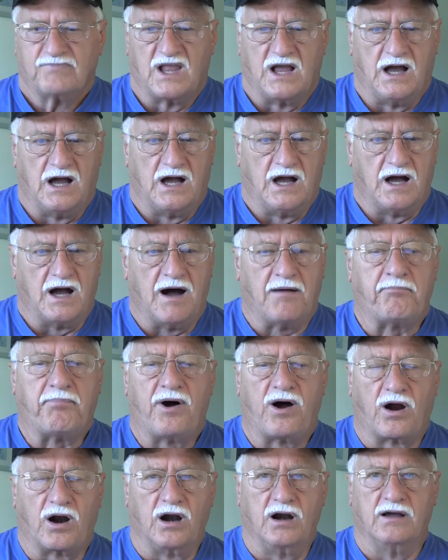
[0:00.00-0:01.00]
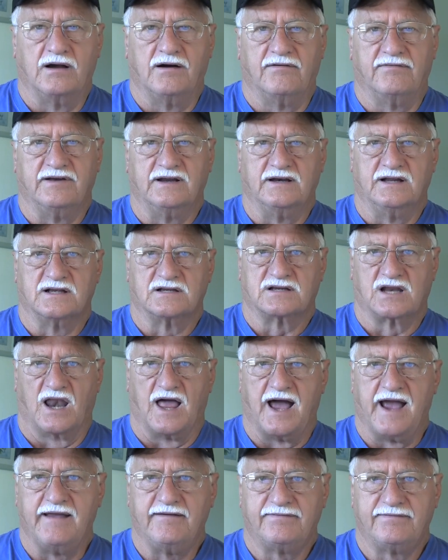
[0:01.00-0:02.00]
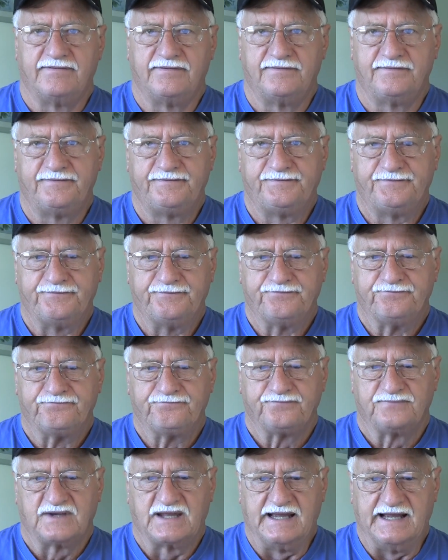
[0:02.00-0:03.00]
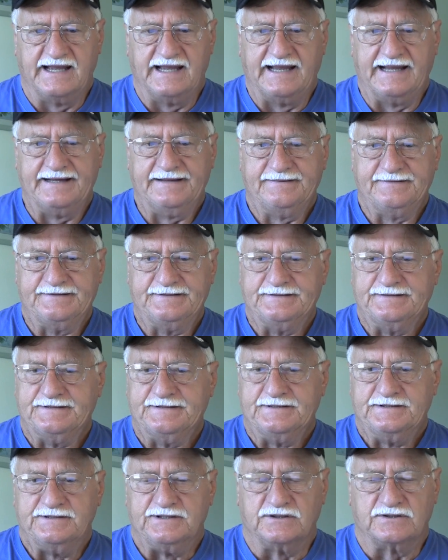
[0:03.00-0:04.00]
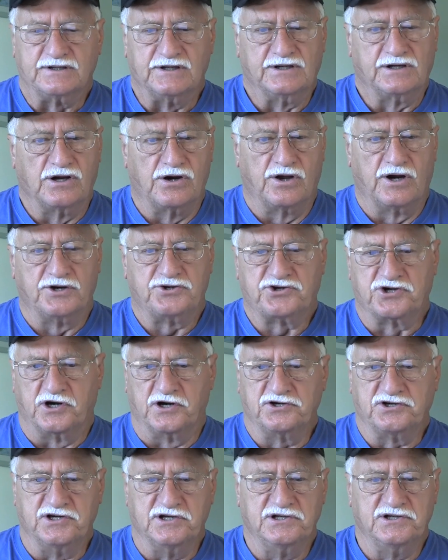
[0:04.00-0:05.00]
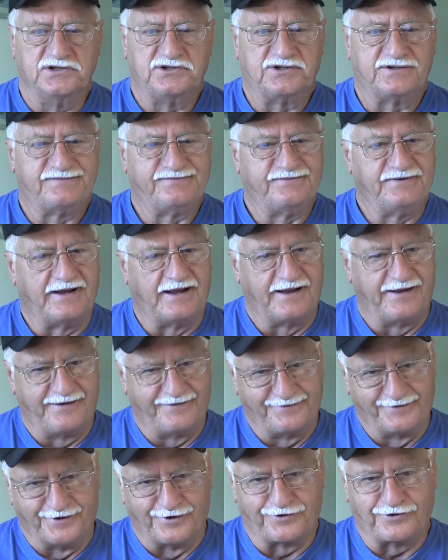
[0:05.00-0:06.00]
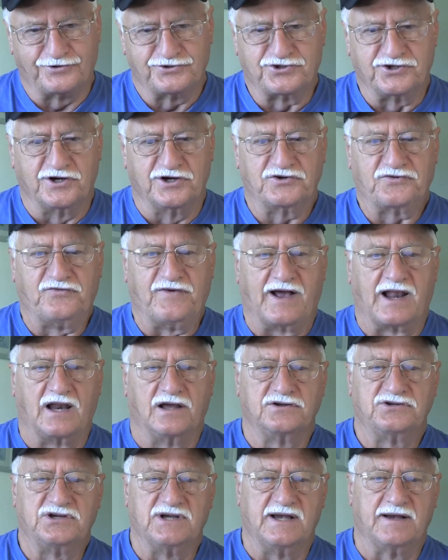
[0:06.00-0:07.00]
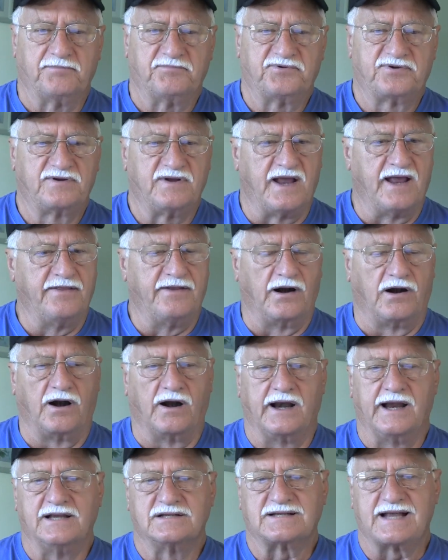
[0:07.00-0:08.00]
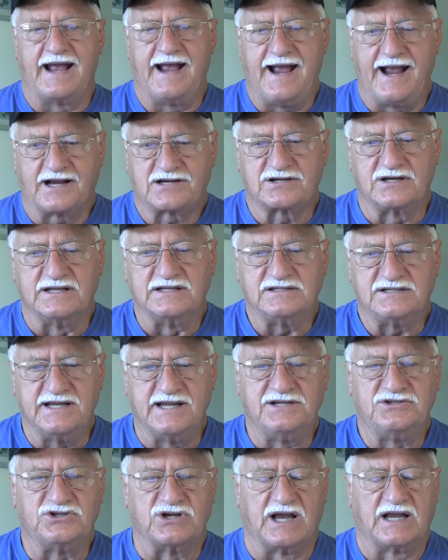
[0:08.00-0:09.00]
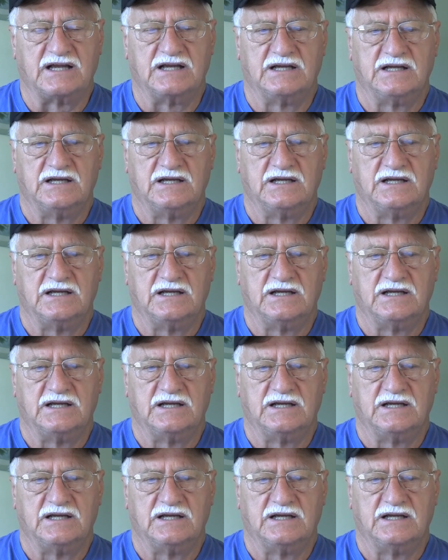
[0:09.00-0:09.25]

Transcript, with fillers: uh, a part of in this life. Okay? You can go to churches, local church fellowships, and there is excellent teaching.